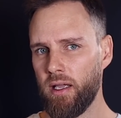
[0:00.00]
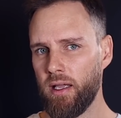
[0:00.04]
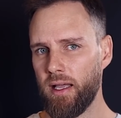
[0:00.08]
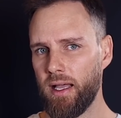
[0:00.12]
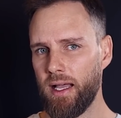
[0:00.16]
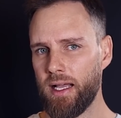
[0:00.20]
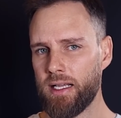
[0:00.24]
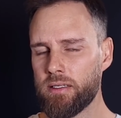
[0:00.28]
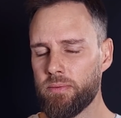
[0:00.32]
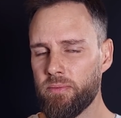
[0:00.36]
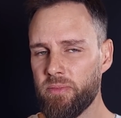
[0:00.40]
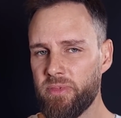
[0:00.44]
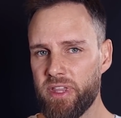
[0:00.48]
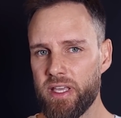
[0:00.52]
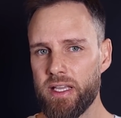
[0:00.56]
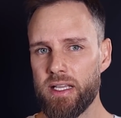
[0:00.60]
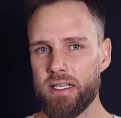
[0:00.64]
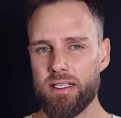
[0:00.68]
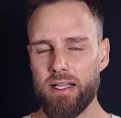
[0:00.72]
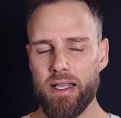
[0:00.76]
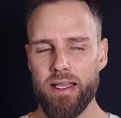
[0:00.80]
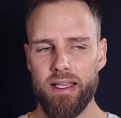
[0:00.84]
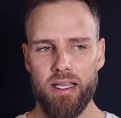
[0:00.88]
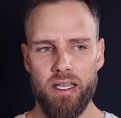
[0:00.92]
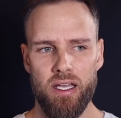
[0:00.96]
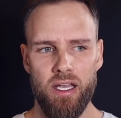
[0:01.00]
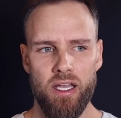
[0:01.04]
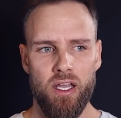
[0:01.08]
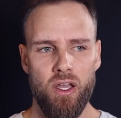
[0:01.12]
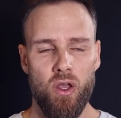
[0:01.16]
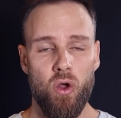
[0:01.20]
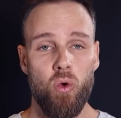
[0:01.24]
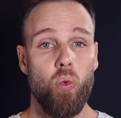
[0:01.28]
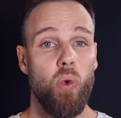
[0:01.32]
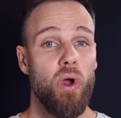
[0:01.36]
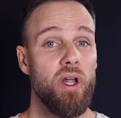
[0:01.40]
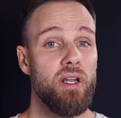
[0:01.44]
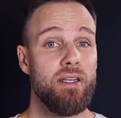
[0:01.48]
Ask them things like,
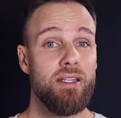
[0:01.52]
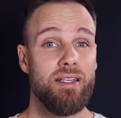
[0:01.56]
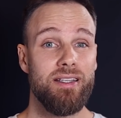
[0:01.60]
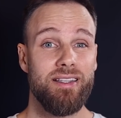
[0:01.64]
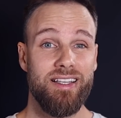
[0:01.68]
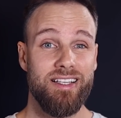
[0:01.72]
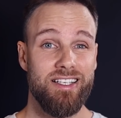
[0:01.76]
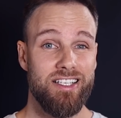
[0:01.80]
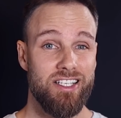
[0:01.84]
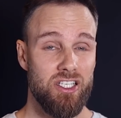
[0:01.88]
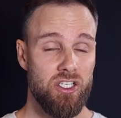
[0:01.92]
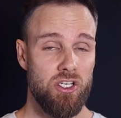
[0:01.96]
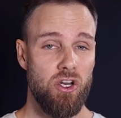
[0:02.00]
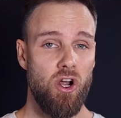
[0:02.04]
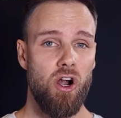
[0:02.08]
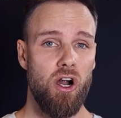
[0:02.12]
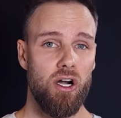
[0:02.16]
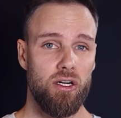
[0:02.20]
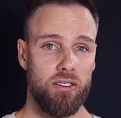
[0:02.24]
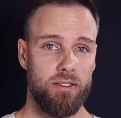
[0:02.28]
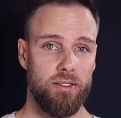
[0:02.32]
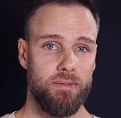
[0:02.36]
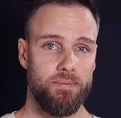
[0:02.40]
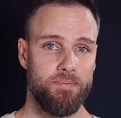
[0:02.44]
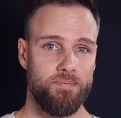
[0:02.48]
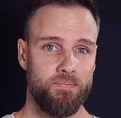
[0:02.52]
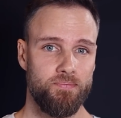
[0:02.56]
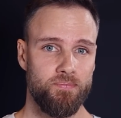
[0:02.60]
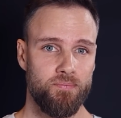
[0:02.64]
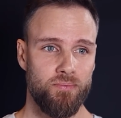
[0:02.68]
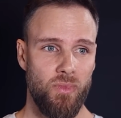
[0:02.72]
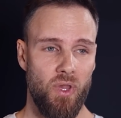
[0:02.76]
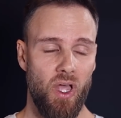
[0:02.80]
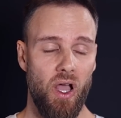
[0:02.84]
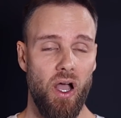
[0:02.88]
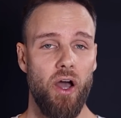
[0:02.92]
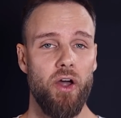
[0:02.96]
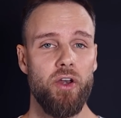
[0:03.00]
when did this start?
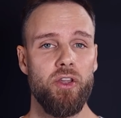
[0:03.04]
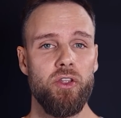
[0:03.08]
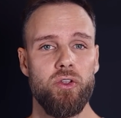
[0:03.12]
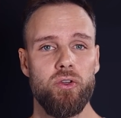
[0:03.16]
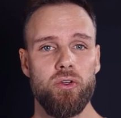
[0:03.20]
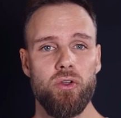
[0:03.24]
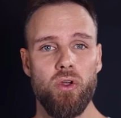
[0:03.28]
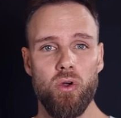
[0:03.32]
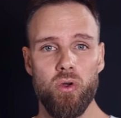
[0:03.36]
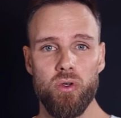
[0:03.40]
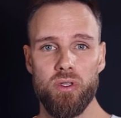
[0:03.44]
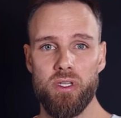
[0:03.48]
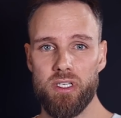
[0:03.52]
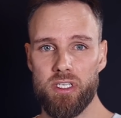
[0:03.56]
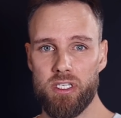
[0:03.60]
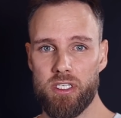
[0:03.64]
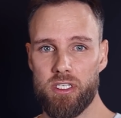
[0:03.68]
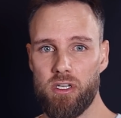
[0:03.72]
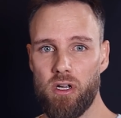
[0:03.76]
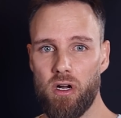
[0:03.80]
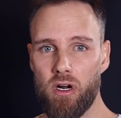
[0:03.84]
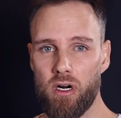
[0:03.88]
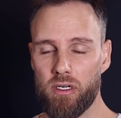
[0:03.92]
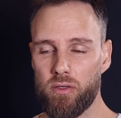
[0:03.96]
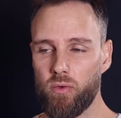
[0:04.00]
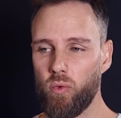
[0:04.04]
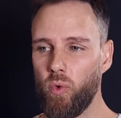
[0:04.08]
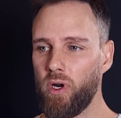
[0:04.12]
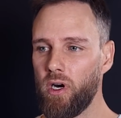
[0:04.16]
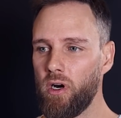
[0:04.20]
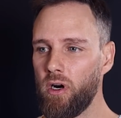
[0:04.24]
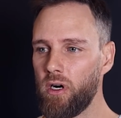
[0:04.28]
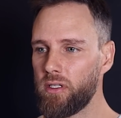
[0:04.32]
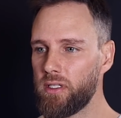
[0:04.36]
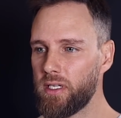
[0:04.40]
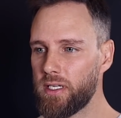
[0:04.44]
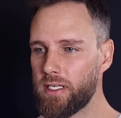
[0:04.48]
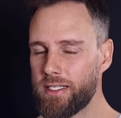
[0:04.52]
How do you know this start? What
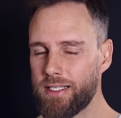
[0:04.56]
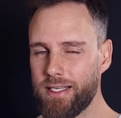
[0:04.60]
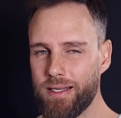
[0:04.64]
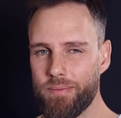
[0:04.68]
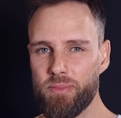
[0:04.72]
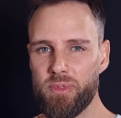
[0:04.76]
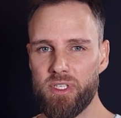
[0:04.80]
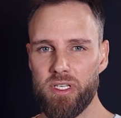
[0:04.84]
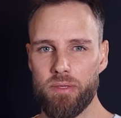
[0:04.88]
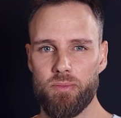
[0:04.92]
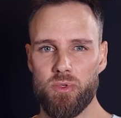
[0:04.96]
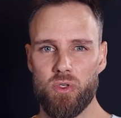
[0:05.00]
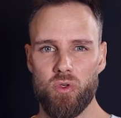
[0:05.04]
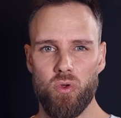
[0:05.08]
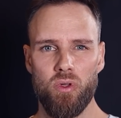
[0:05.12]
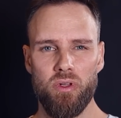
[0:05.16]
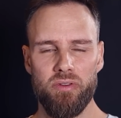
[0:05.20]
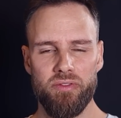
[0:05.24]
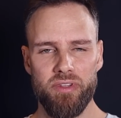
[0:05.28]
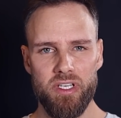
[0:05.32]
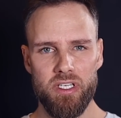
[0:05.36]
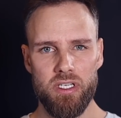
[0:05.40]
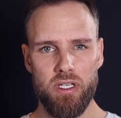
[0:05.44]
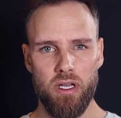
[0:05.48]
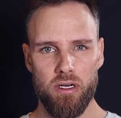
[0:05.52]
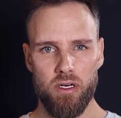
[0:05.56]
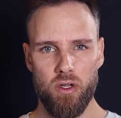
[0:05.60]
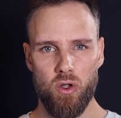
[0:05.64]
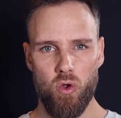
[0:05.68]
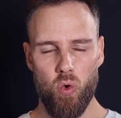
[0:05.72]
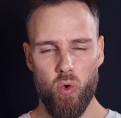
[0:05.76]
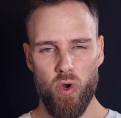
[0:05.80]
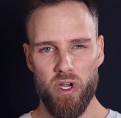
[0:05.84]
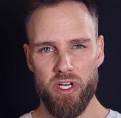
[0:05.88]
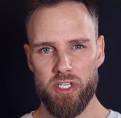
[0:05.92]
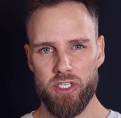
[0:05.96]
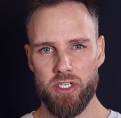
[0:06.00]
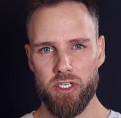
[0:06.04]
are the symptoms? All of these kind of
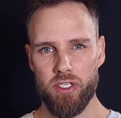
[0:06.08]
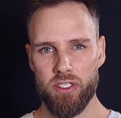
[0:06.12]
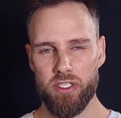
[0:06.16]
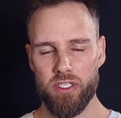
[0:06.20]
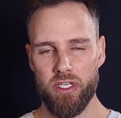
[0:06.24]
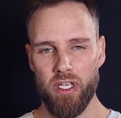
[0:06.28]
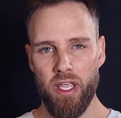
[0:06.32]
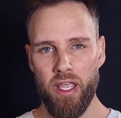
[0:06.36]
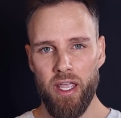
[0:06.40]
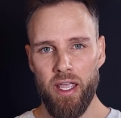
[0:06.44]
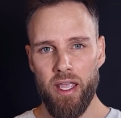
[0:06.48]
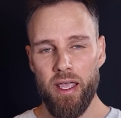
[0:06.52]
questions.